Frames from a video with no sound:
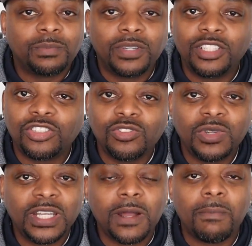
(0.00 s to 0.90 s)
puts you
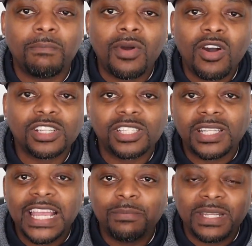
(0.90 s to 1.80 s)
in a
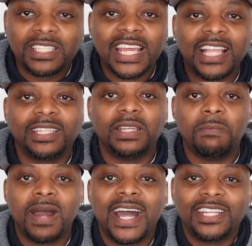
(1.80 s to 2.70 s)
boss-like mentality,
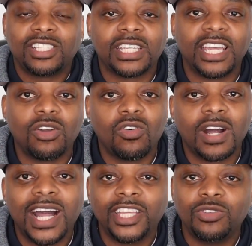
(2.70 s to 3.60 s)
mindset on
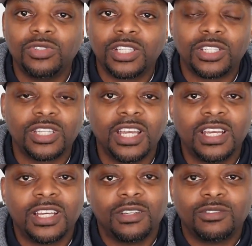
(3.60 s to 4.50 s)
how you just
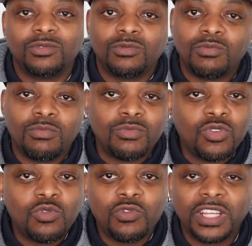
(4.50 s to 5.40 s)

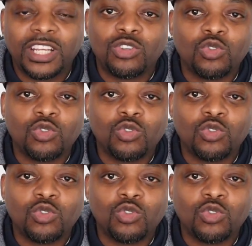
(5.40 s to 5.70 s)
moving and